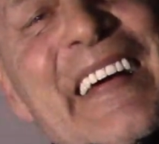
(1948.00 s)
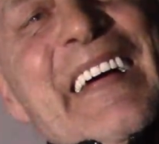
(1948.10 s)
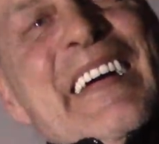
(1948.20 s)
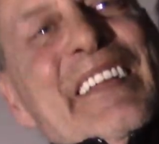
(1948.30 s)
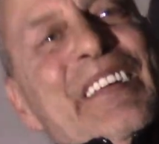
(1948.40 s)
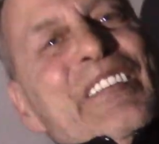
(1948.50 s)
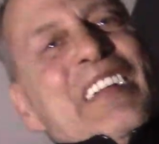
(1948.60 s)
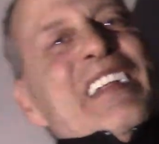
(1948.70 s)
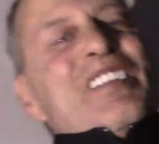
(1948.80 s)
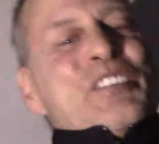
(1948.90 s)
and there's a
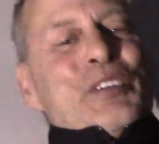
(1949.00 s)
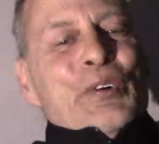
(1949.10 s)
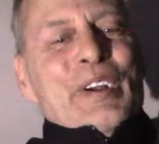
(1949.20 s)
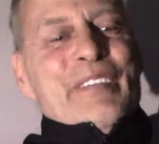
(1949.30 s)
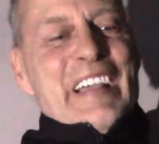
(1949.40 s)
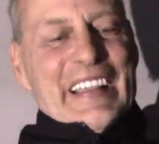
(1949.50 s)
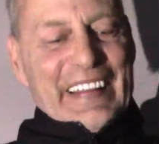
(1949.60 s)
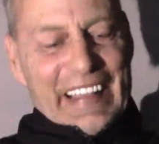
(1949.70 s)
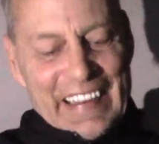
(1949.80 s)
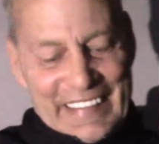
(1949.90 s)
little story behind
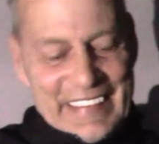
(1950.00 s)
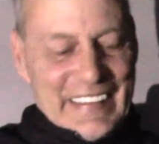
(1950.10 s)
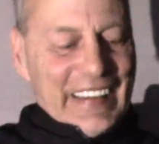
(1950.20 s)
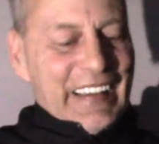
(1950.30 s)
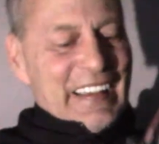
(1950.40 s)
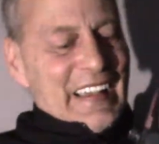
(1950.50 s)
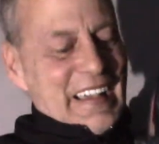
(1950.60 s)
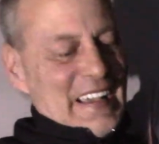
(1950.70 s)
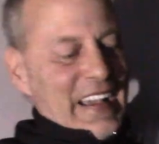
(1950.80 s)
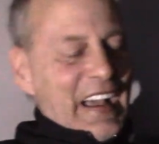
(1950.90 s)
that.
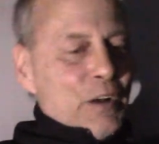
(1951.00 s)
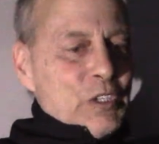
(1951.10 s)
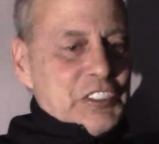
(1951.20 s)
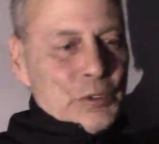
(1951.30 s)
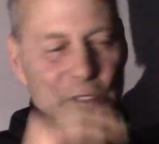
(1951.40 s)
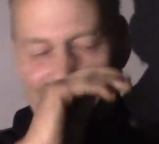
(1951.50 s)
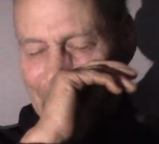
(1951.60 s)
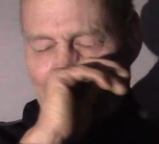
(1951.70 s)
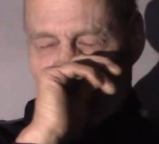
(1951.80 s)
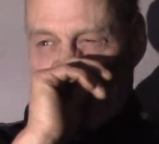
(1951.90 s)
I was shooting,
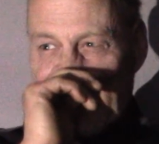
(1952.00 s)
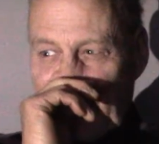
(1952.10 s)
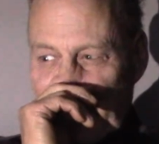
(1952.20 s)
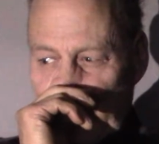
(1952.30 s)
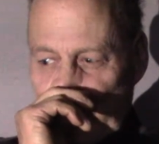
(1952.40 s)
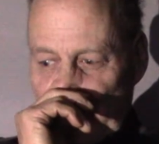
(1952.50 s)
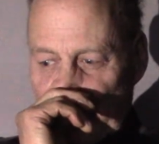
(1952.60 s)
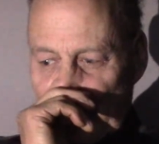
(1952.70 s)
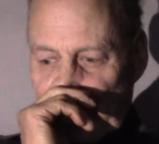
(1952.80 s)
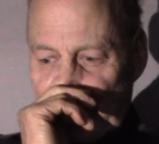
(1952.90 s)
I believe it was
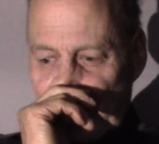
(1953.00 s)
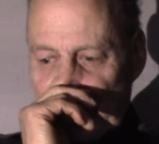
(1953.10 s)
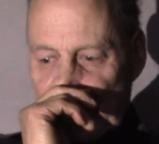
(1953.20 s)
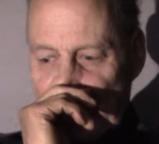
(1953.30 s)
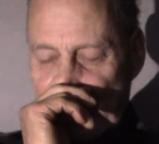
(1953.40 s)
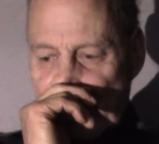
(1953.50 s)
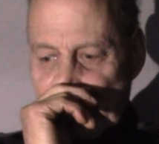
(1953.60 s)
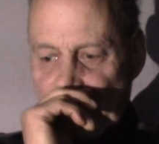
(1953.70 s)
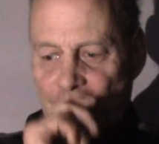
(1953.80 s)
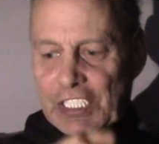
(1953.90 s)
a
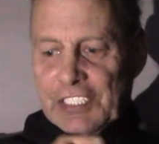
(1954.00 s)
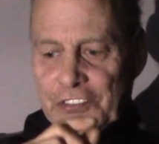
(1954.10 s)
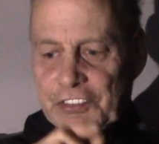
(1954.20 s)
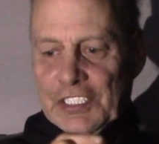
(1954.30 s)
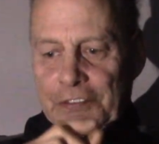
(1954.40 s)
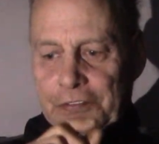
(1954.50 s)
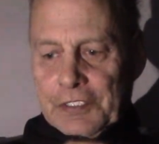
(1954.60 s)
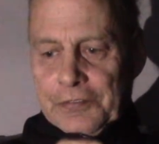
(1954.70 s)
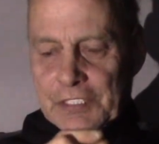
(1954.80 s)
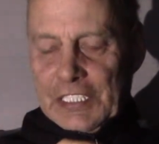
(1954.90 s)
GSG
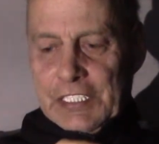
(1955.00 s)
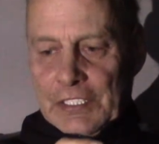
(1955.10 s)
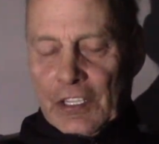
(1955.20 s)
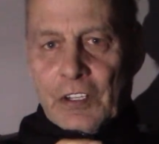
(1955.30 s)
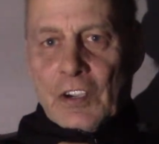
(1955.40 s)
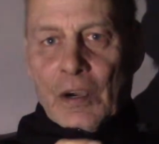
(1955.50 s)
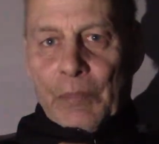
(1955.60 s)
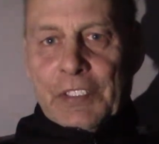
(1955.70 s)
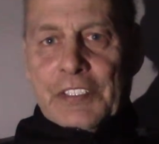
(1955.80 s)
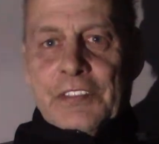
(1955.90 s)
15, not the
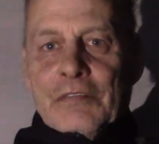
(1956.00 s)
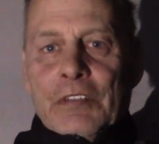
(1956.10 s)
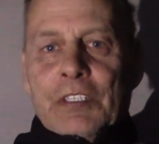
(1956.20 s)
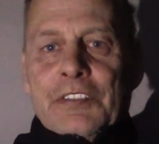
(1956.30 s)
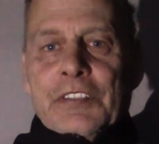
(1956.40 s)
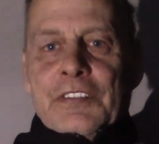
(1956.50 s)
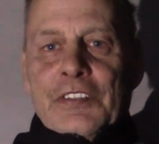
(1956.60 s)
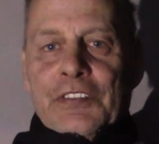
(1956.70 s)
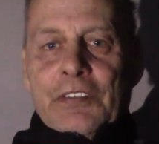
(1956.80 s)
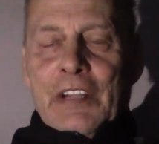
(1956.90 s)
competition version,
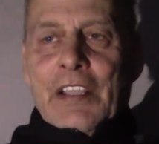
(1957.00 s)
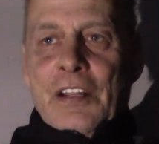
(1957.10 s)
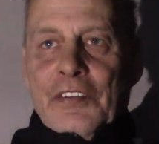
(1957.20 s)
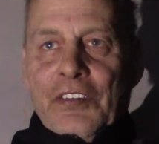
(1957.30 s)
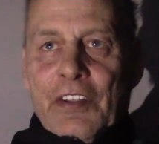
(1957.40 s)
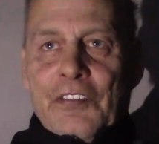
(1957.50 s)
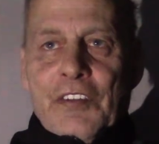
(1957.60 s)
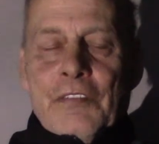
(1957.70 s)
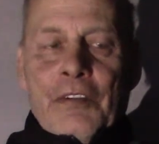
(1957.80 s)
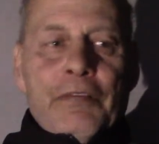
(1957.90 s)
just a regular
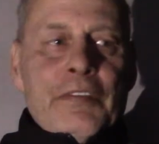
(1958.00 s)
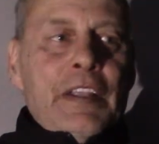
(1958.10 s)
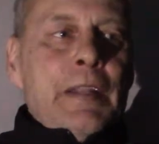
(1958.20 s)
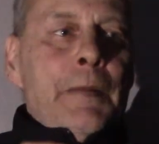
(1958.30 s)
GSG 15.